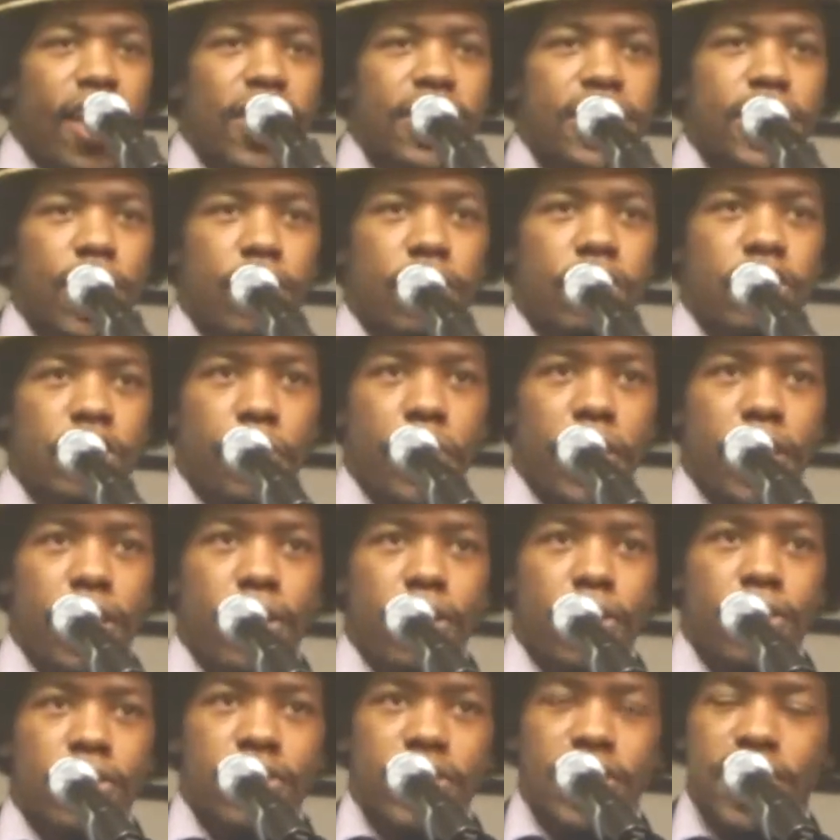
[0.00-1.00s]
So the
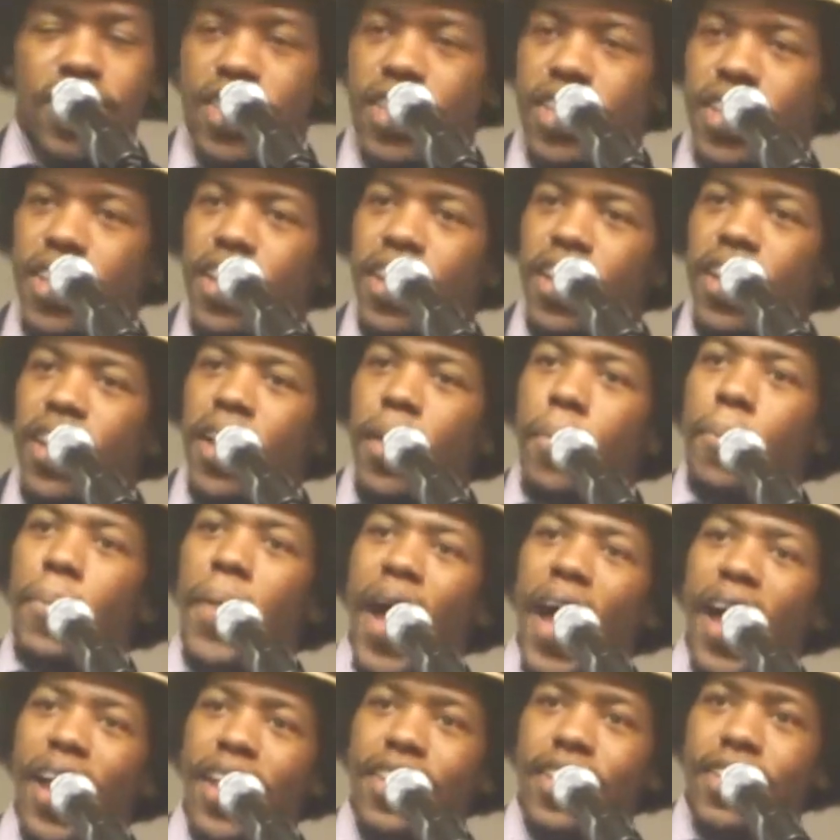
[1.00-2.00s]
spoons.
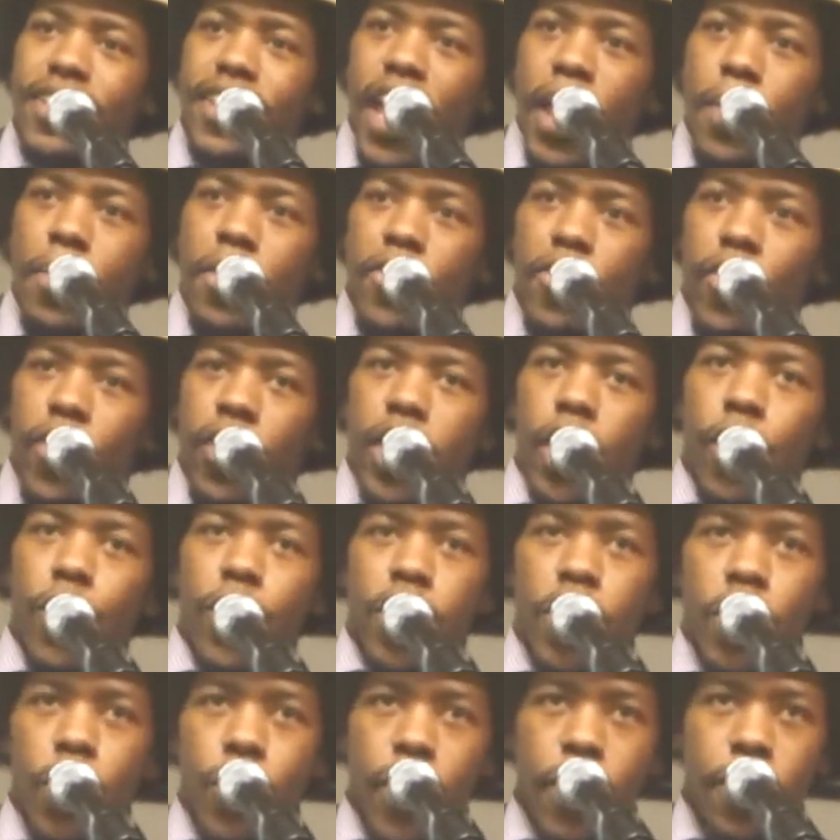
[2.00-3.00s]
Back in the day, before there were
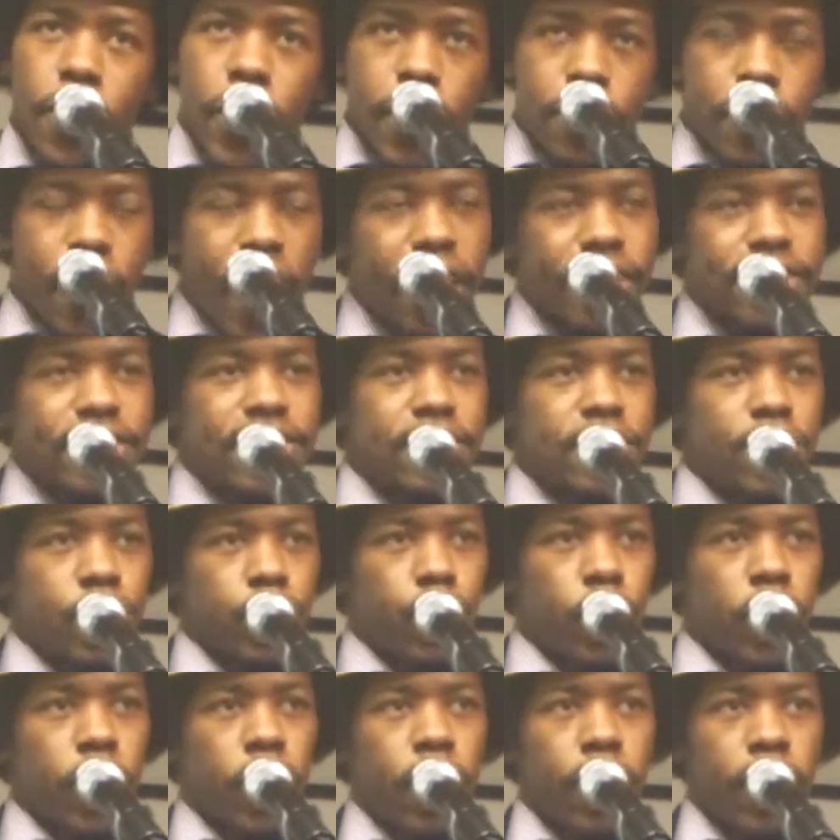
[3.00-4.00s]
human beatboxes in the
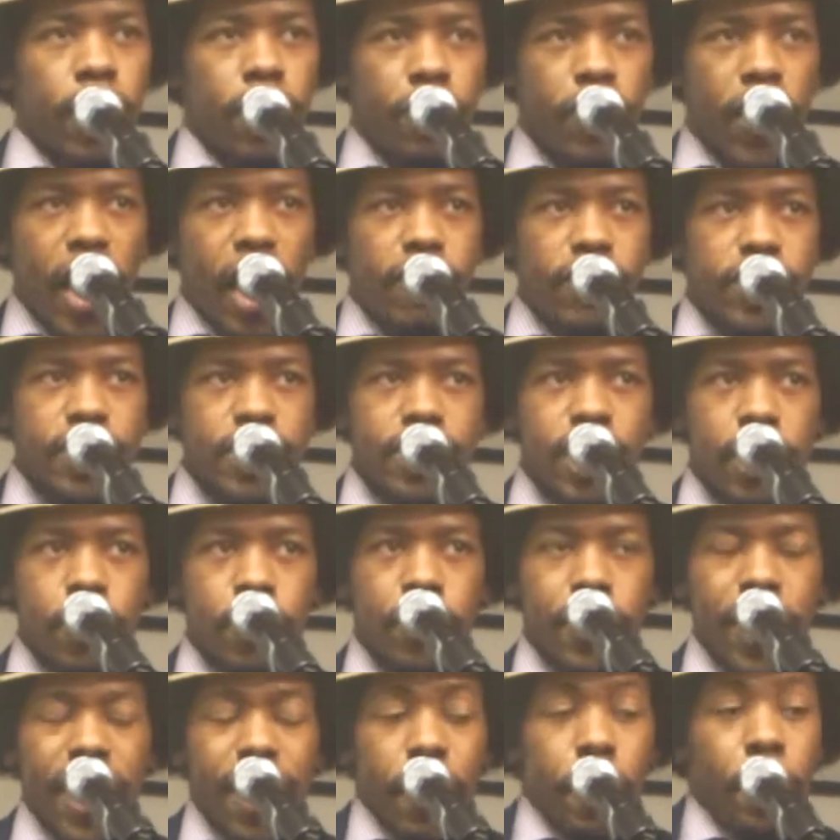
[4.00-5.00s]
world and five-inch thick
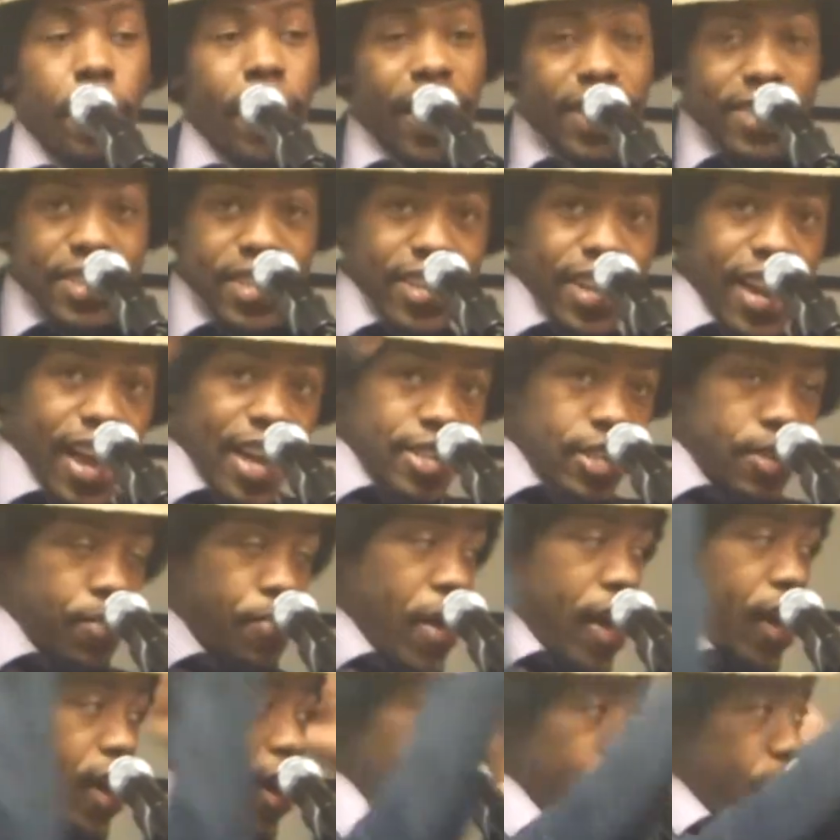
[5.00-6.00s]
plexiglass to
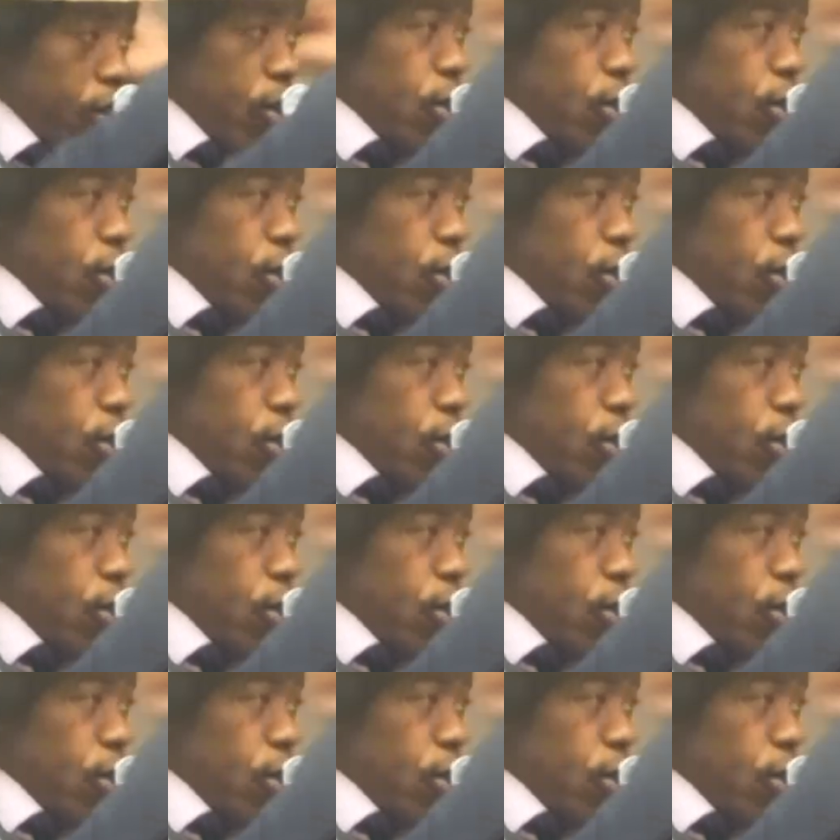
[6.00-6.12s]
bang out